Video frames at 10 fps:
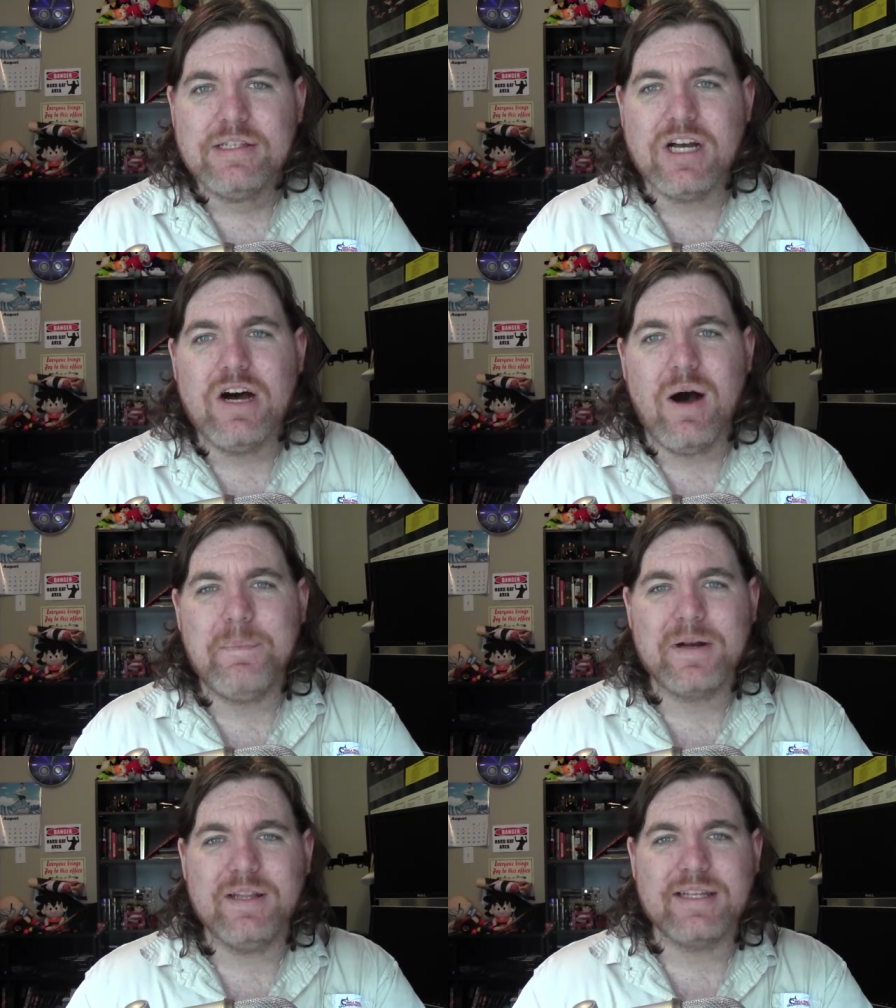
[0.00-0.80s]
So
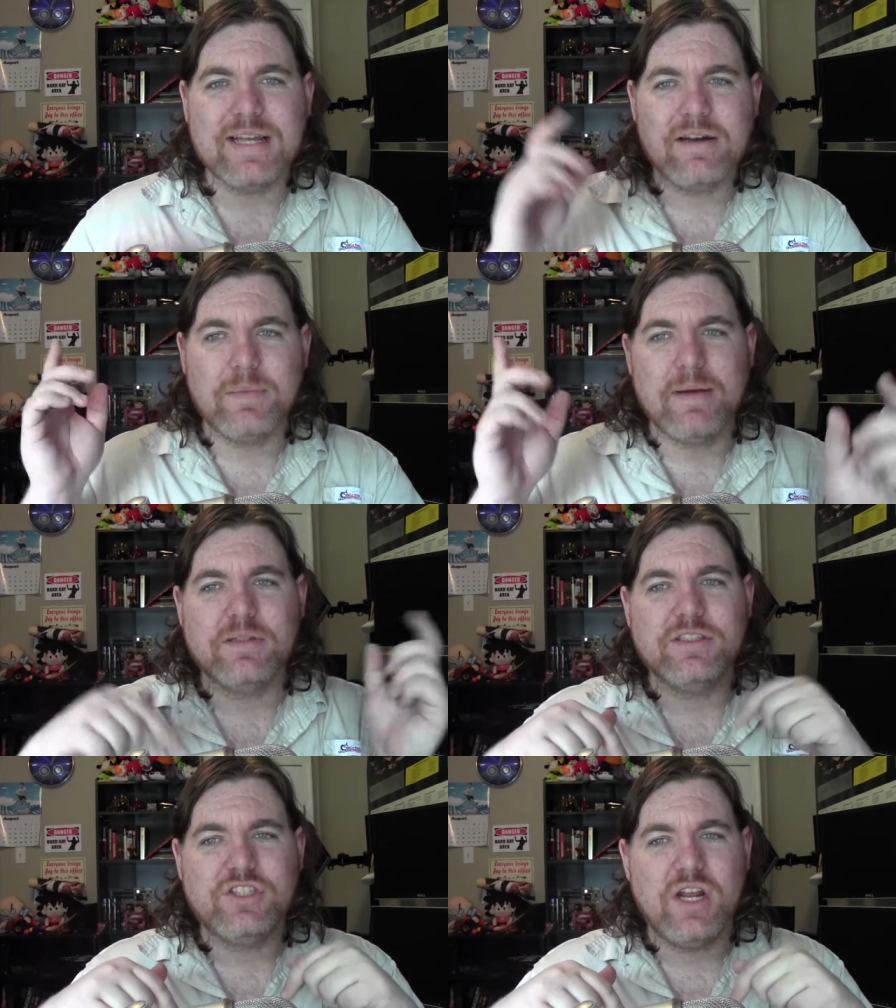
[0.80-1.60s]
I'll put a link down to
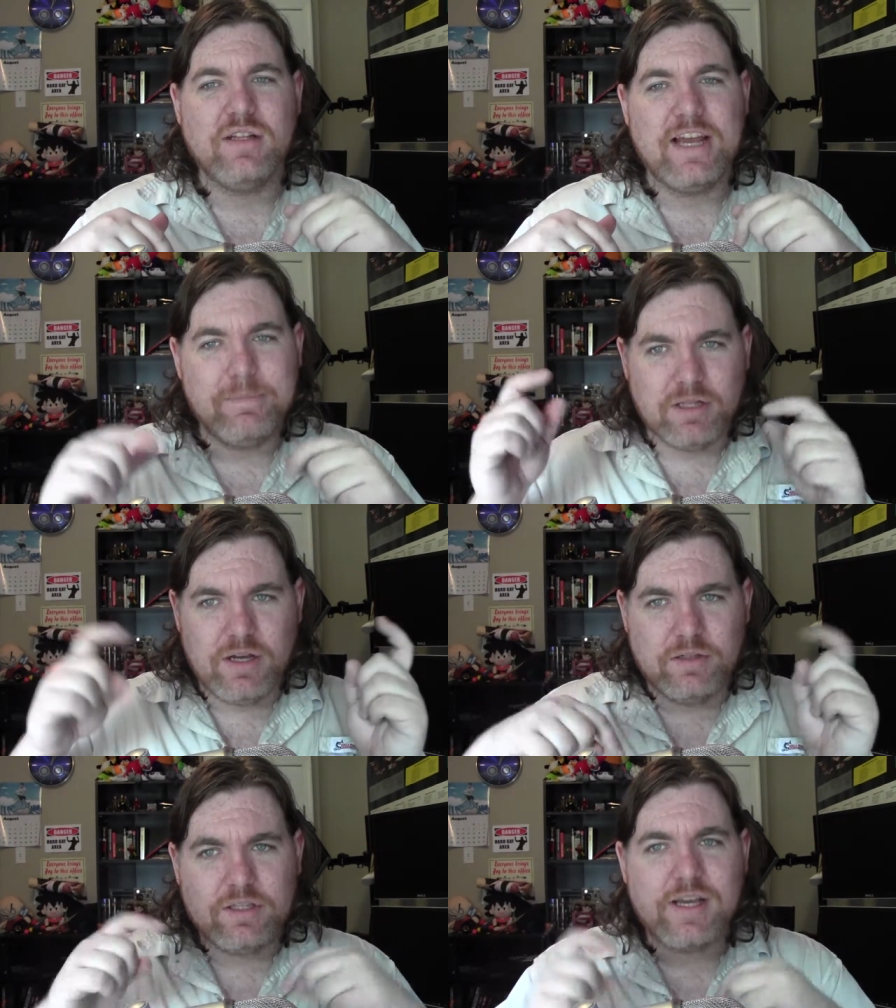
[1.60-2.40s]
Blammelton's channel down
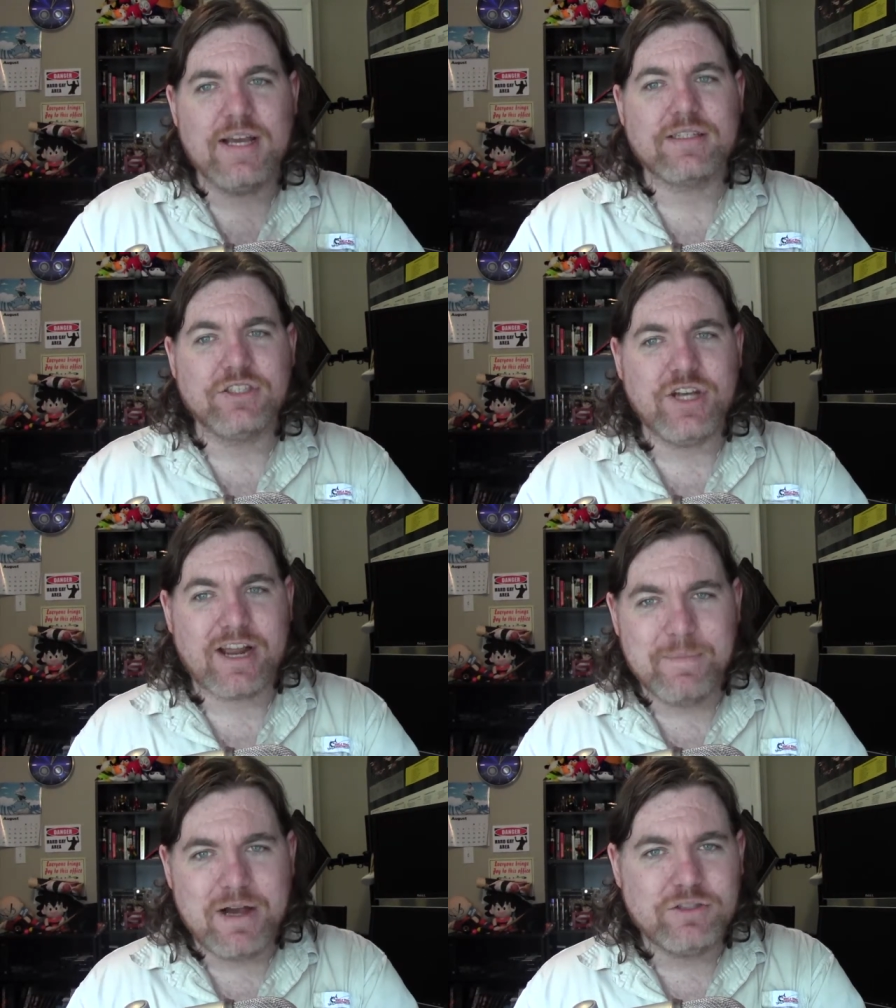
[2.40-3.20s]
below so you guys can
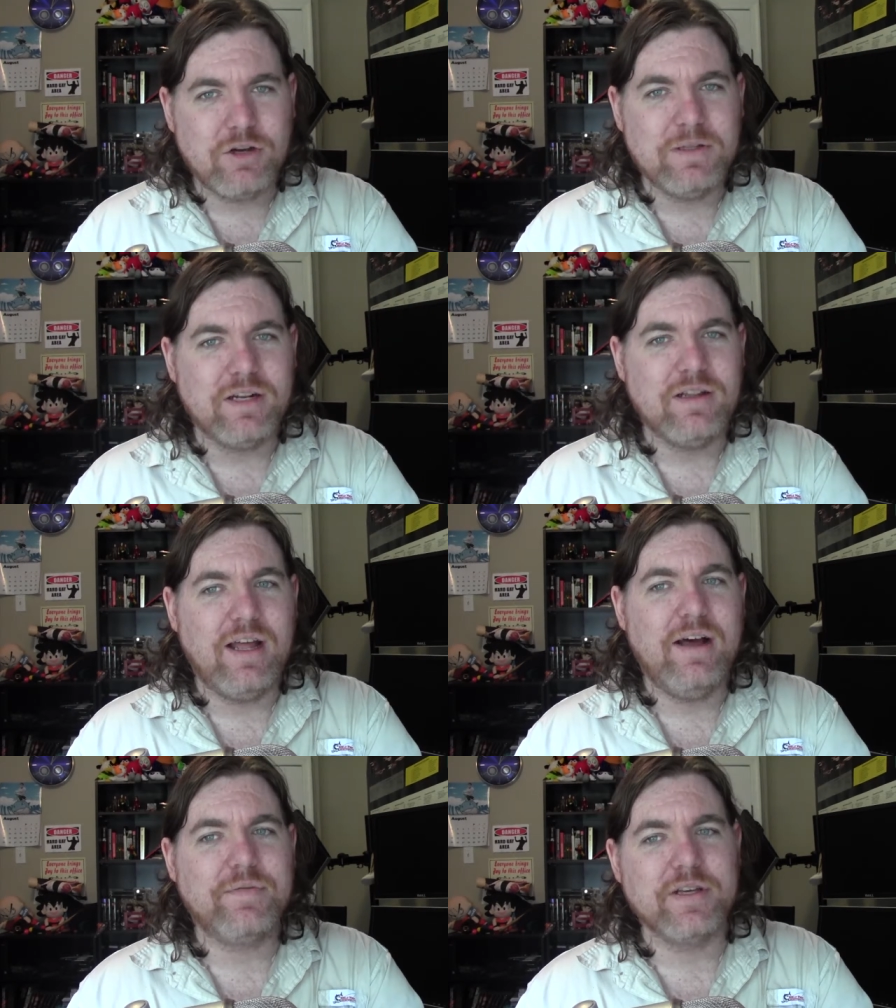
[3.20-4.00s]
check him out, show him a little
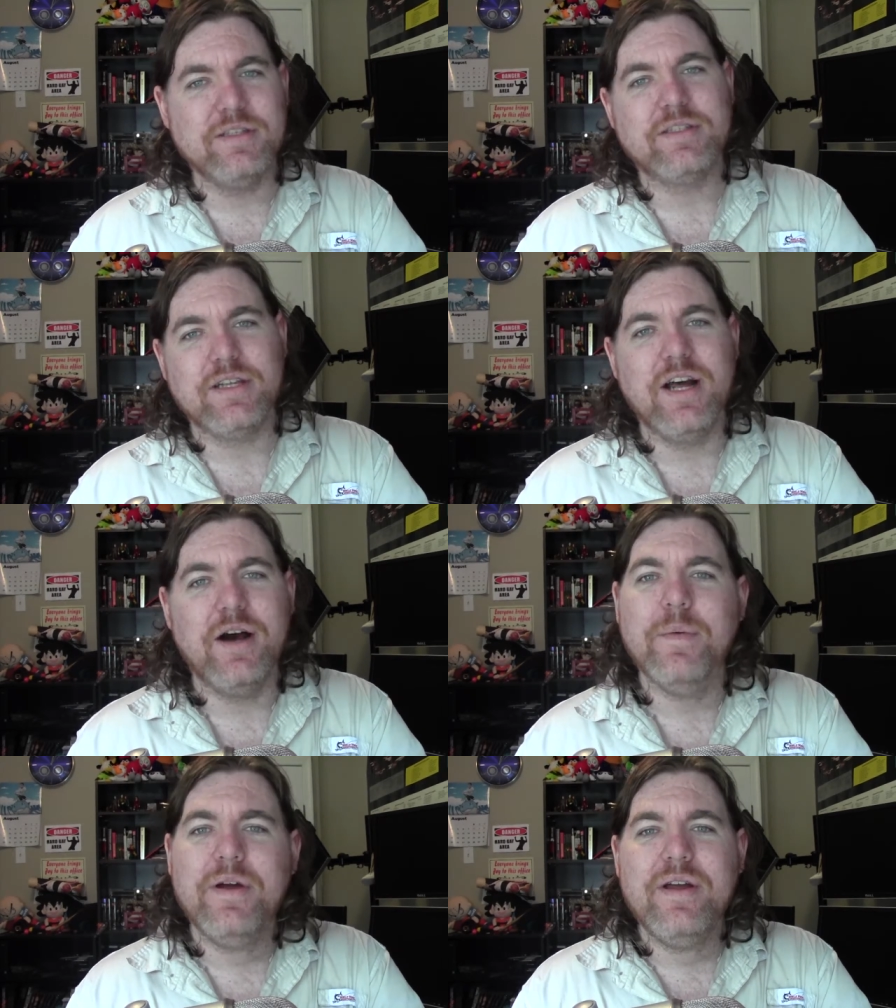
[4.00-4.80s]
love, because, you
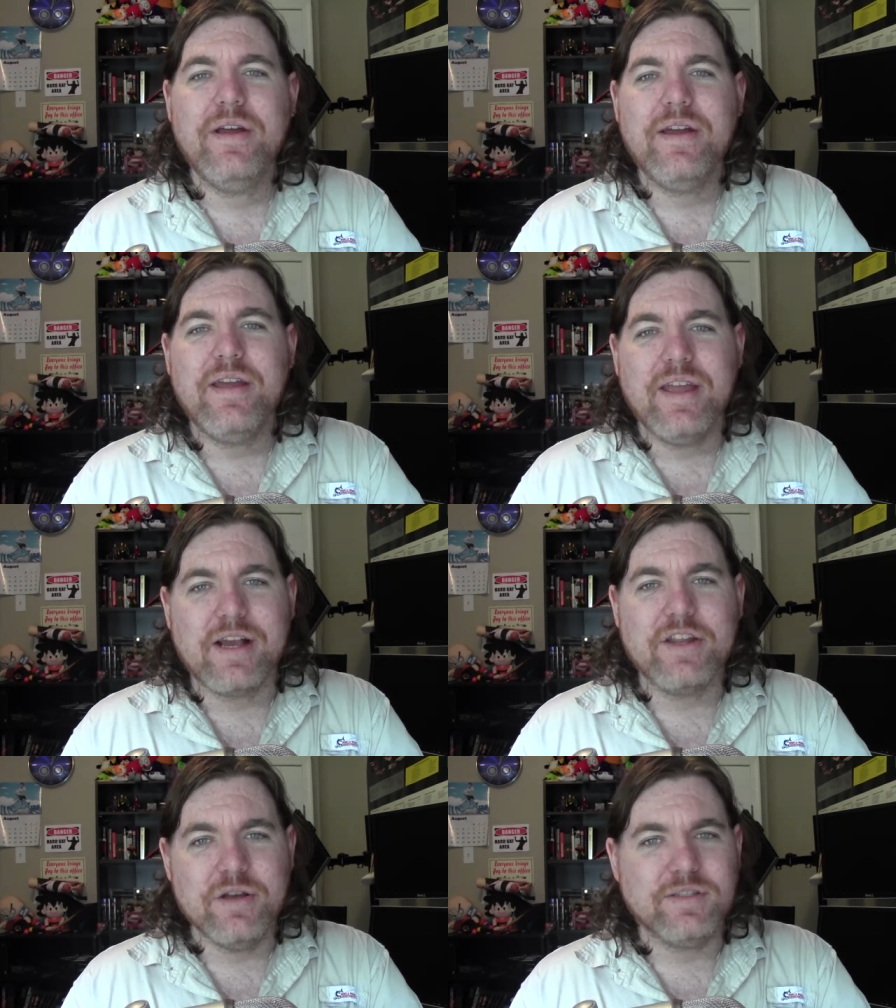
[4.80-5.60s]
know,
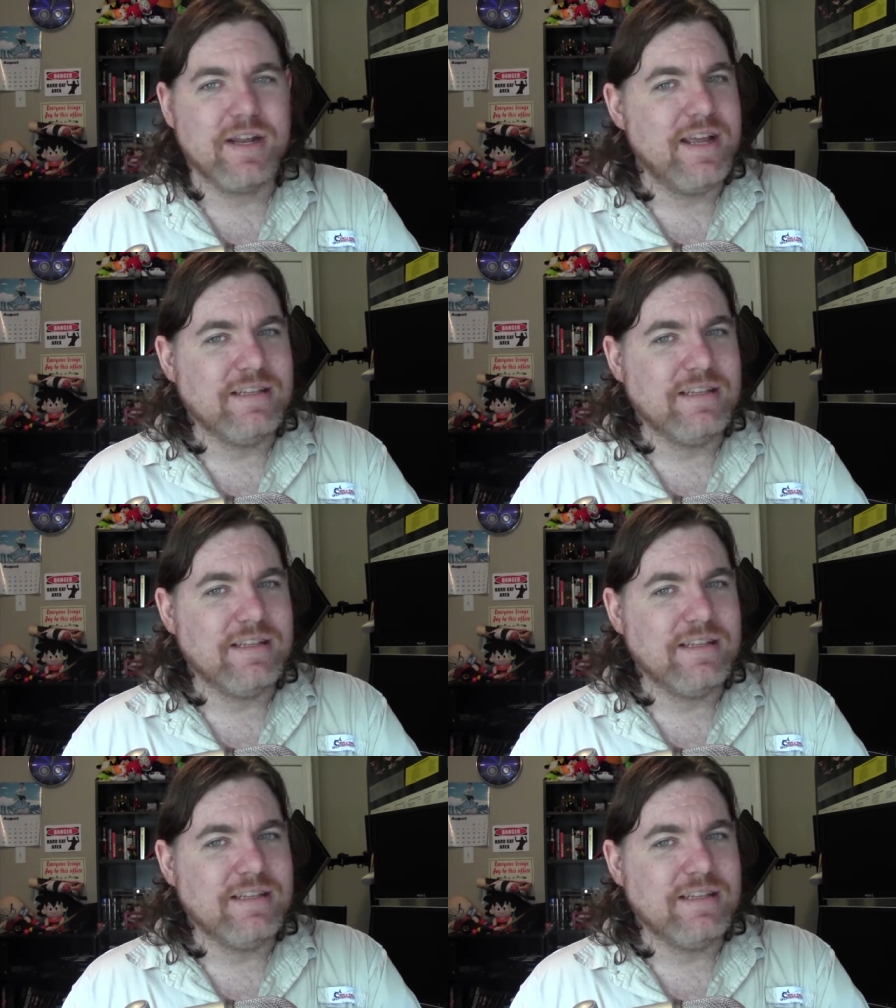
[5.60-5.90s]
he could use it.